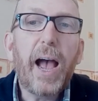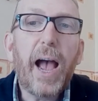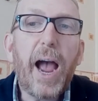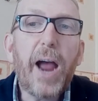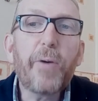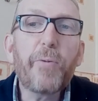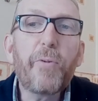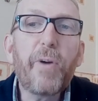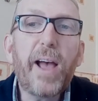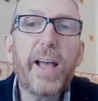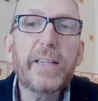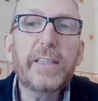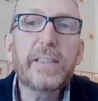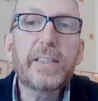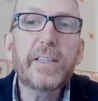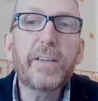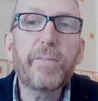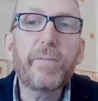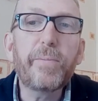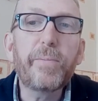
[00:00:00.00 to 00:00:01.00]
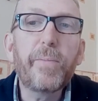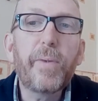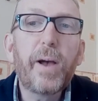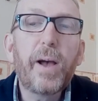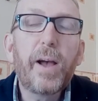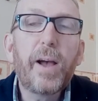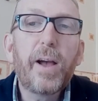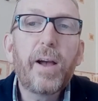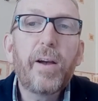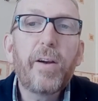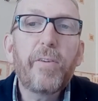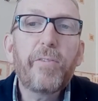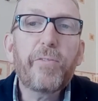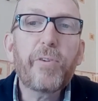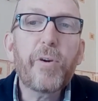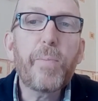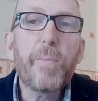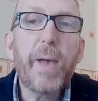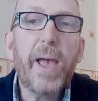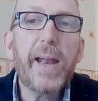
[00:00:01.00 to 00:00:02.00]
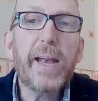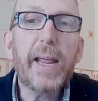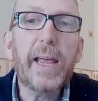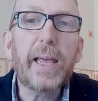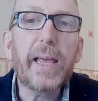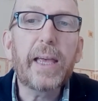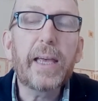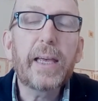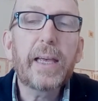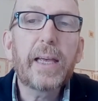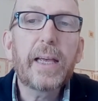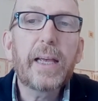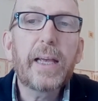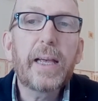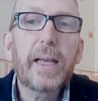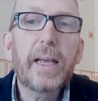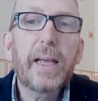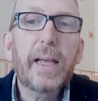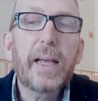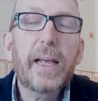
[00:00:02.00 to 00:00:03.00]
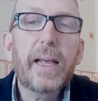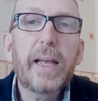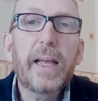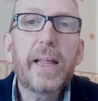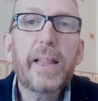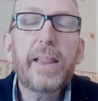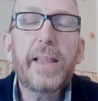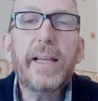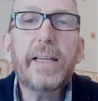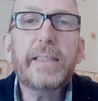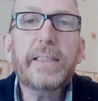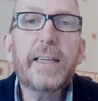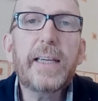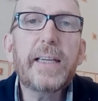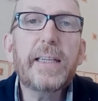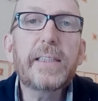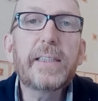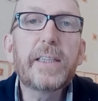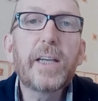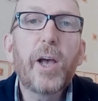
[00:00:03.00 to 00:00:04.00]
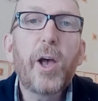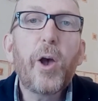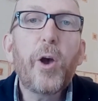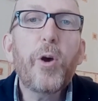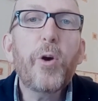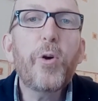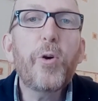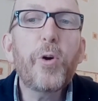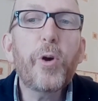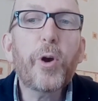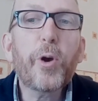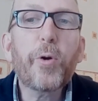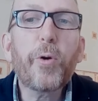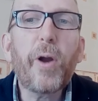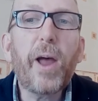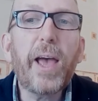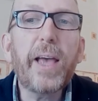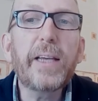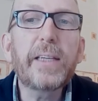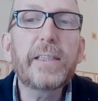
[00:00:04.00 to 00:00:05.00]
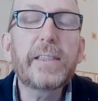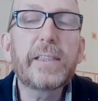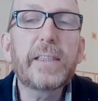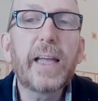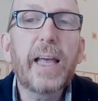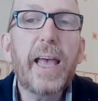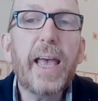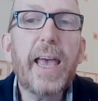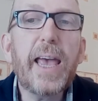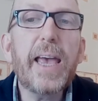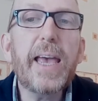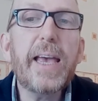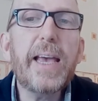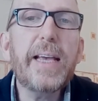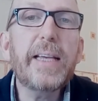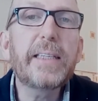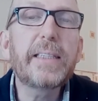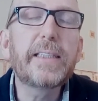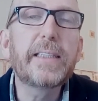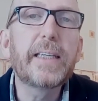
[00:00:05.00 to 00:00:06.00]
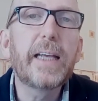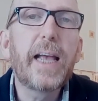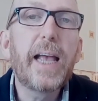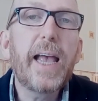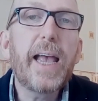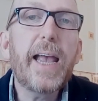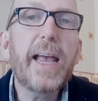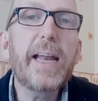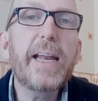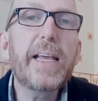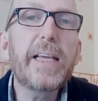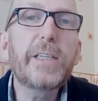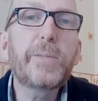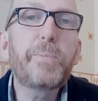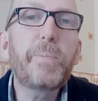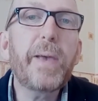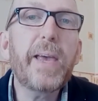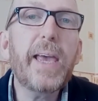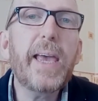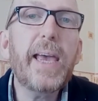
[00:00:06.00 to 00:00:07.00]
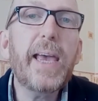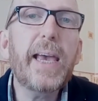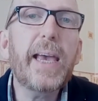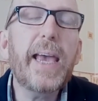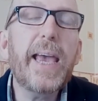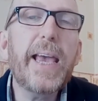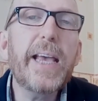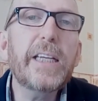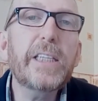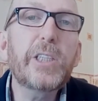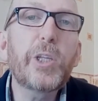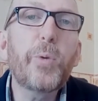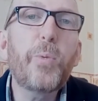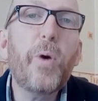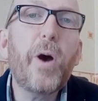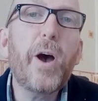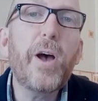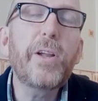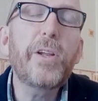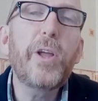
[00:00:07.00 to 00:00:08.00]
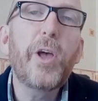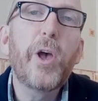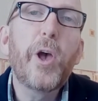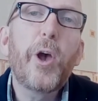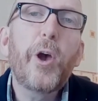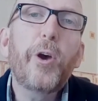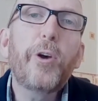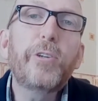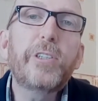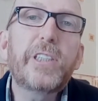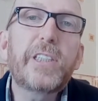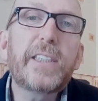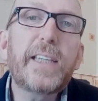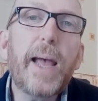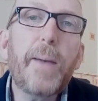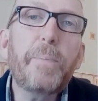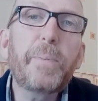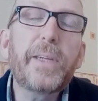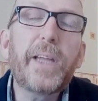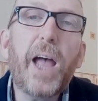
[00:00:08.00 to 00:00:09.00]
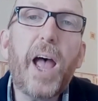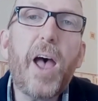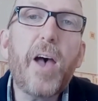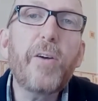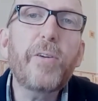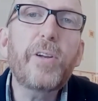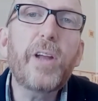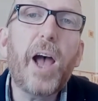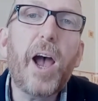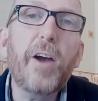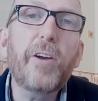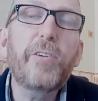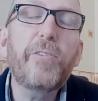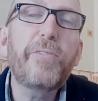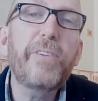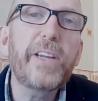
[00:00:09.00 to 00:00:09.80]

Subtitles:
a ransom for many." This is who Christ is in his being. He is the one who stepped down out of